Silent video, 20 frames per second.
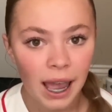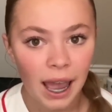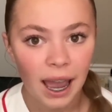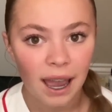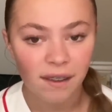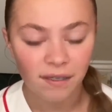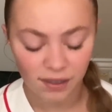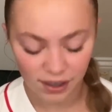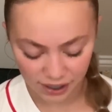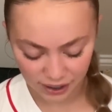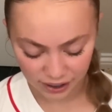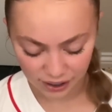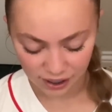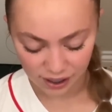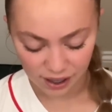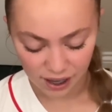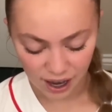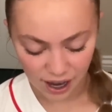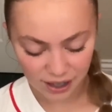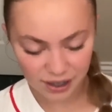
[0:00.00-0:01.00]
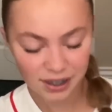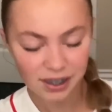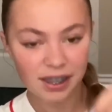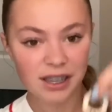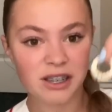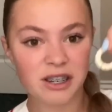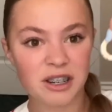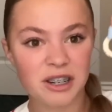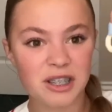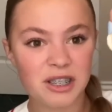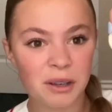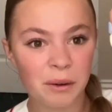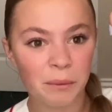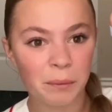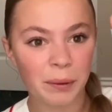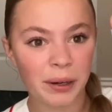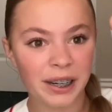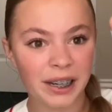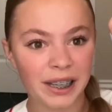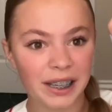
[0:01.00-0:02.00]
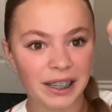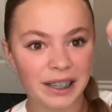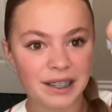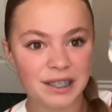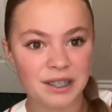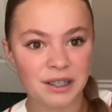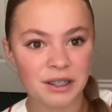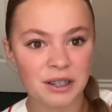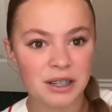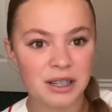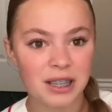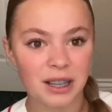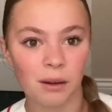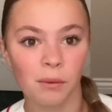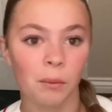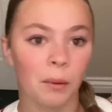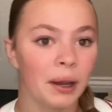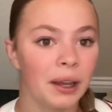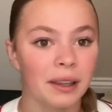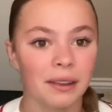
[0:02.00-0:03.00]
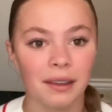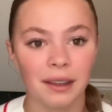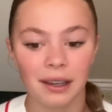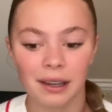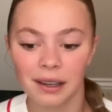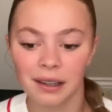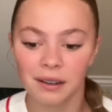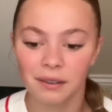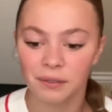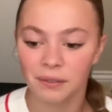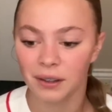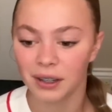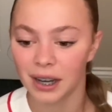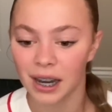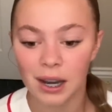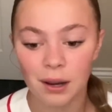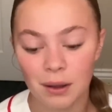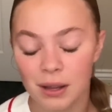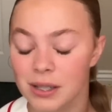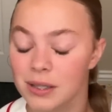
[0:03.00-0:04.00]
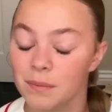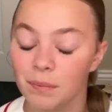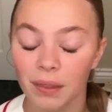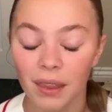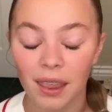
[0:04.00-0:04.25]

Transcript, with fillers: and like I think these are so pretty because they're just like white and like kind of fun. Anyways,